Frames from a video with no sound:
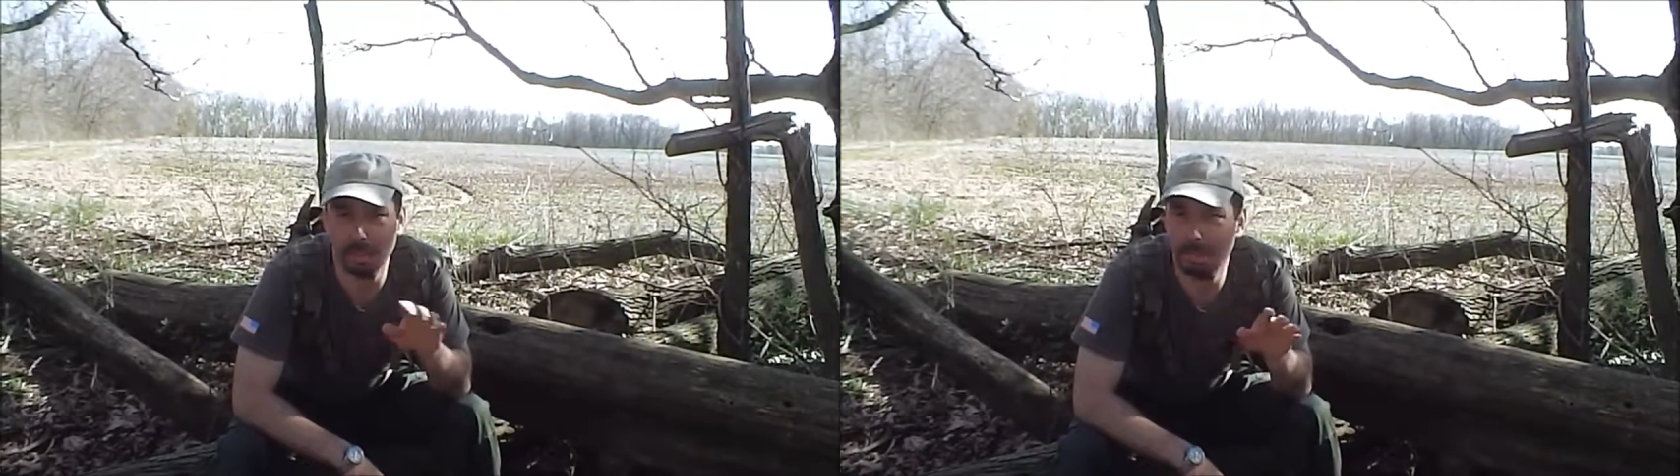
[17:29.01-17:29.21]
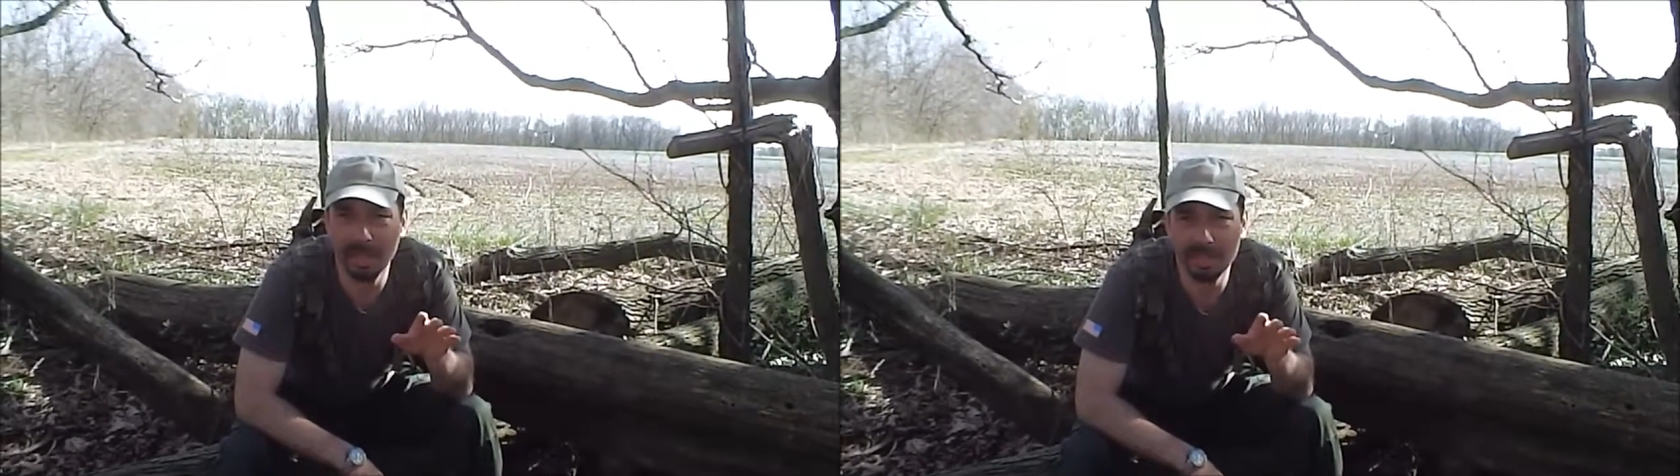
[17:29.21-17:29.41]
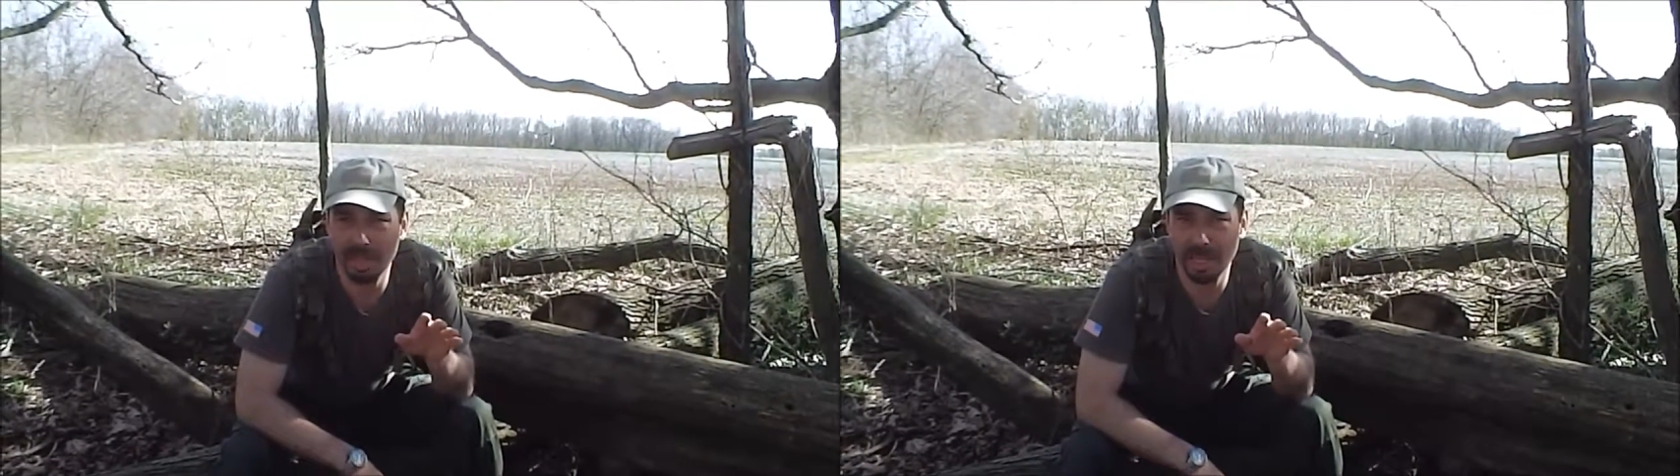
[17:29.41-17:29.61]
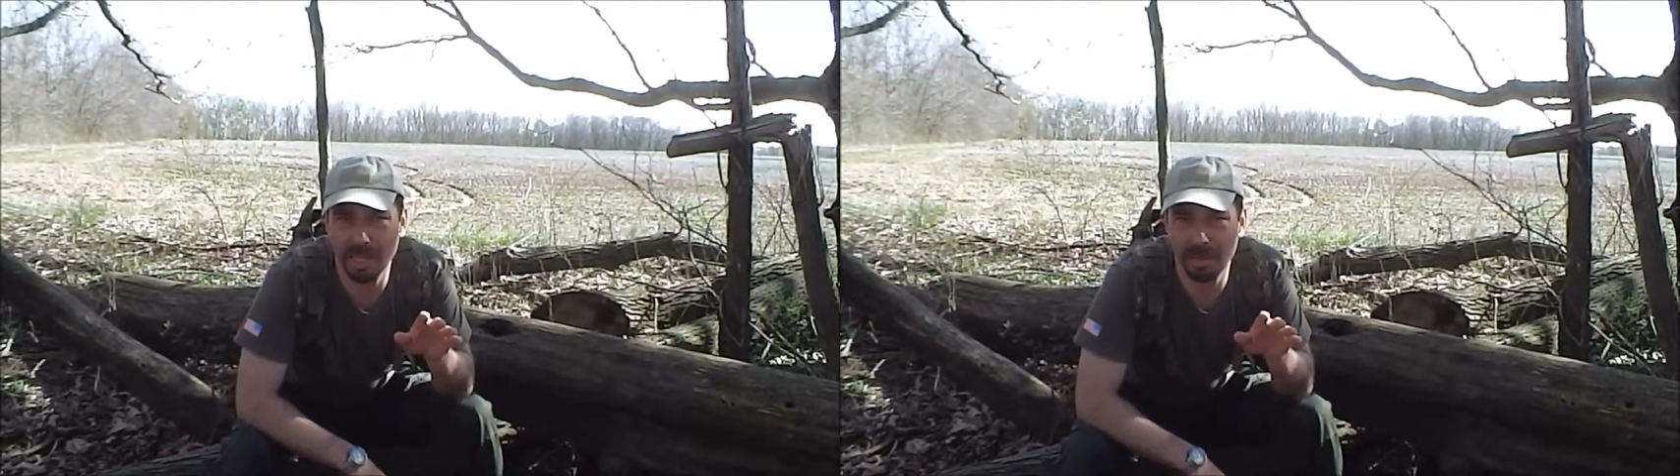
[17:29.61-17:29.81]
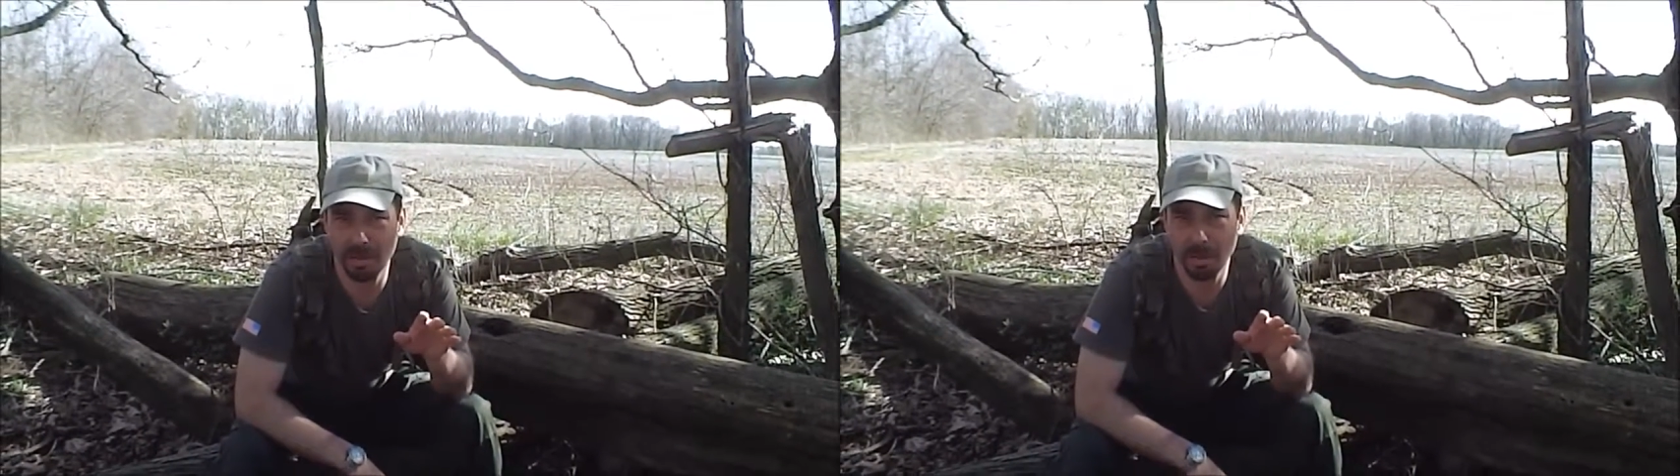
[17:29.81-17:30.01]
the best thing
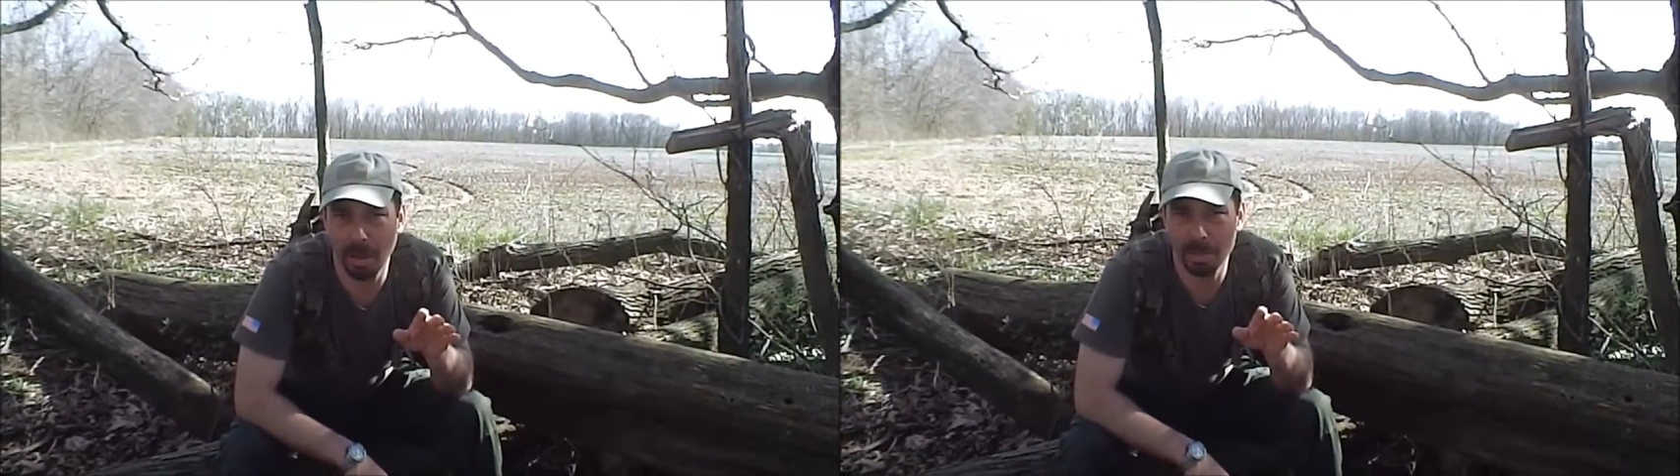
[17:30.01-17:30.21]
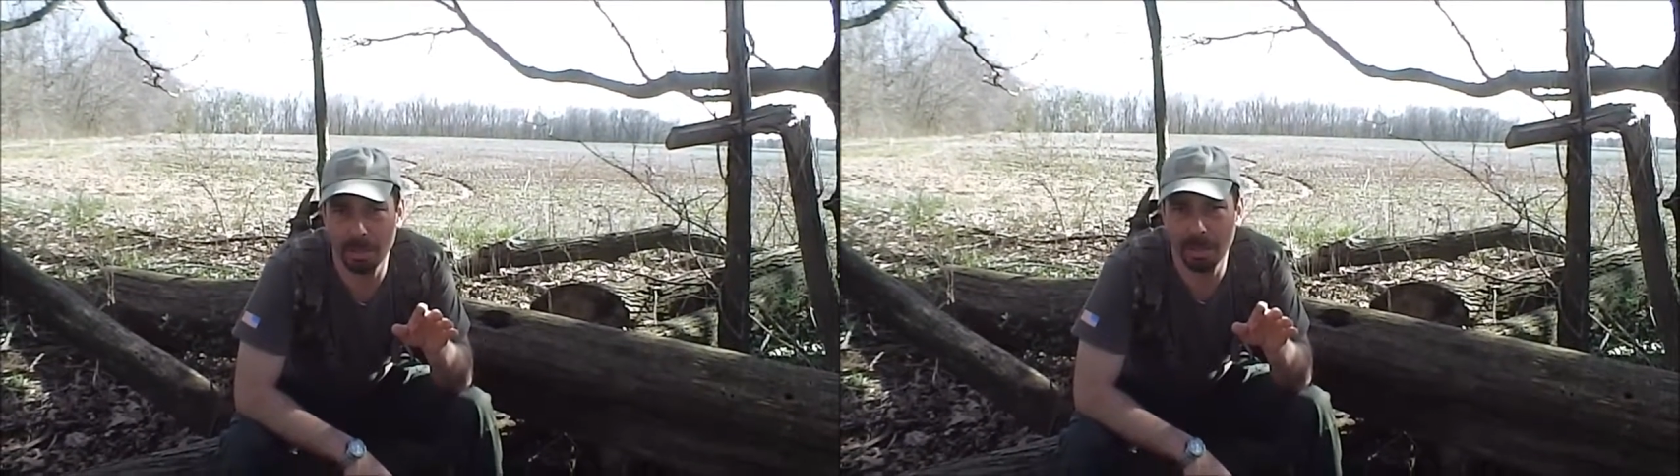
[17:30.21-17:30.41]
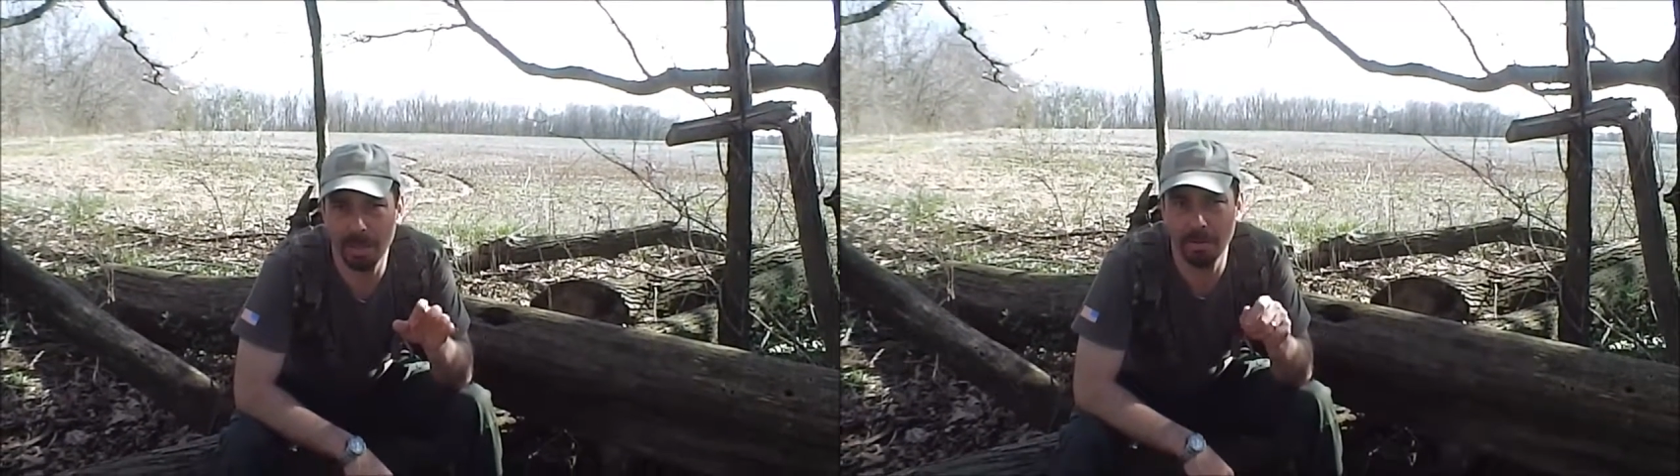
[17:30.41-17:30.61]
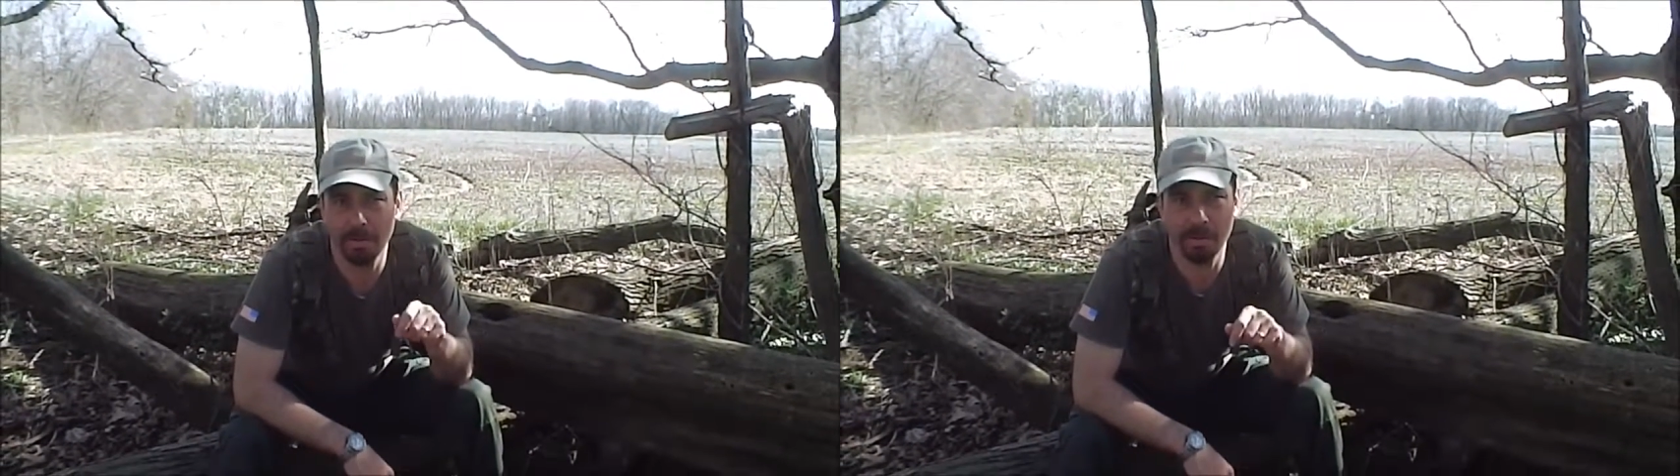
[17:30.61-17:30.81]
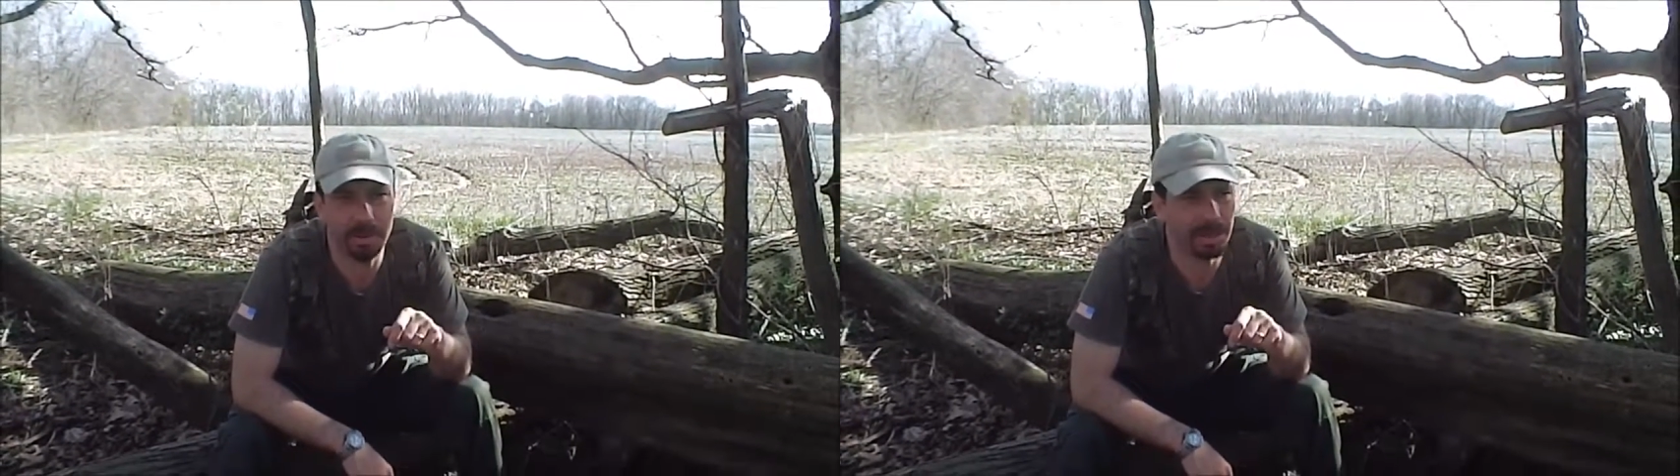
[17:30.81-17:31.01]
that you can possibly do
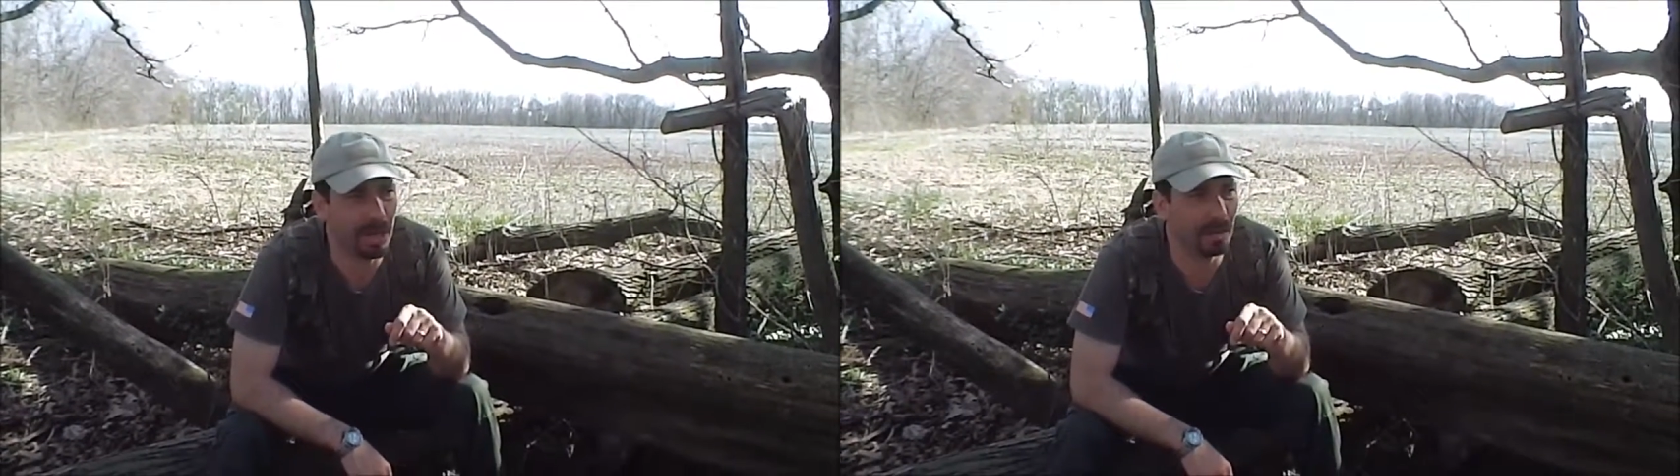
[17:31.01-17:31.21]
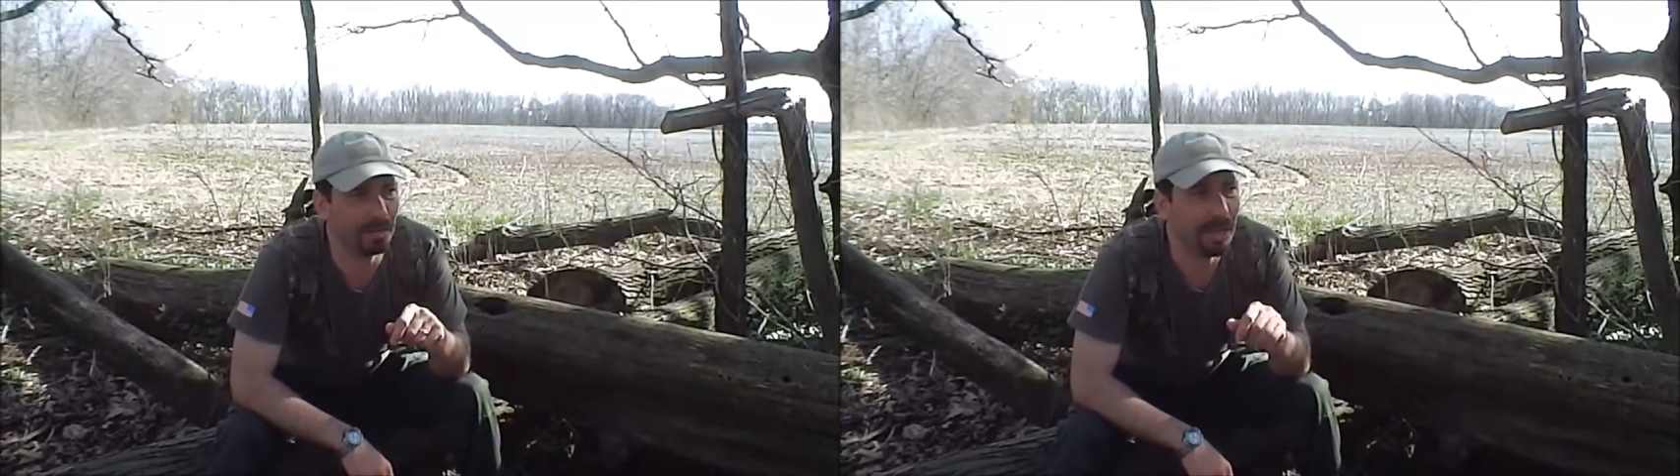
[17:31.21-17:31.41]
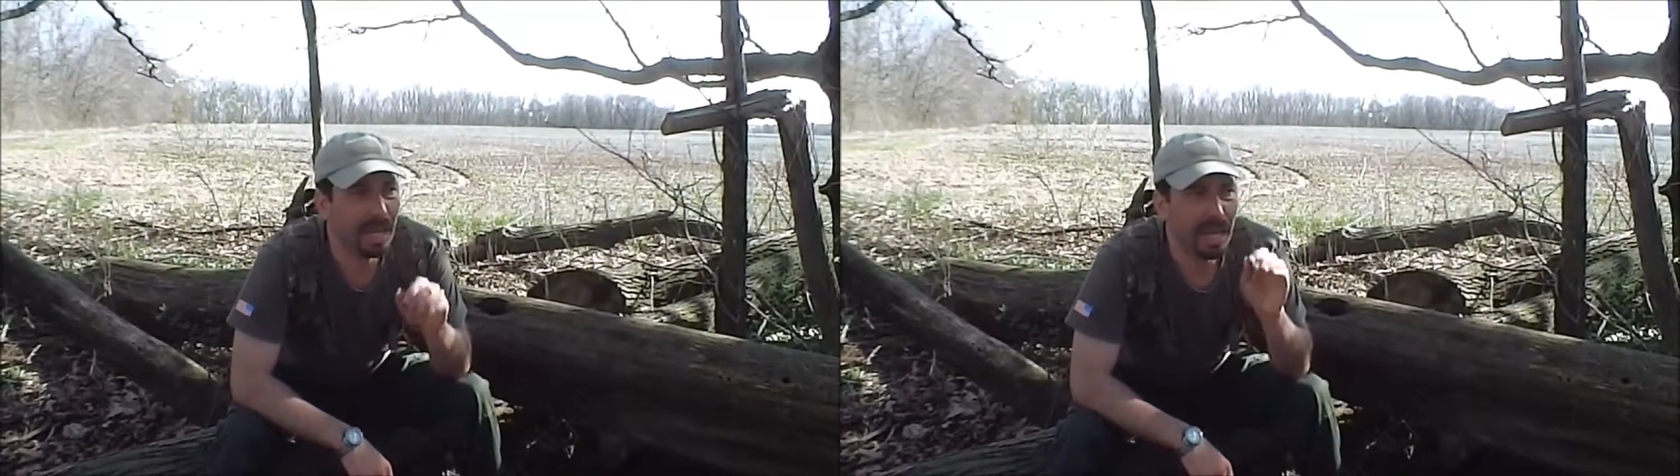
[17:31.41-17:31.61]
for yourself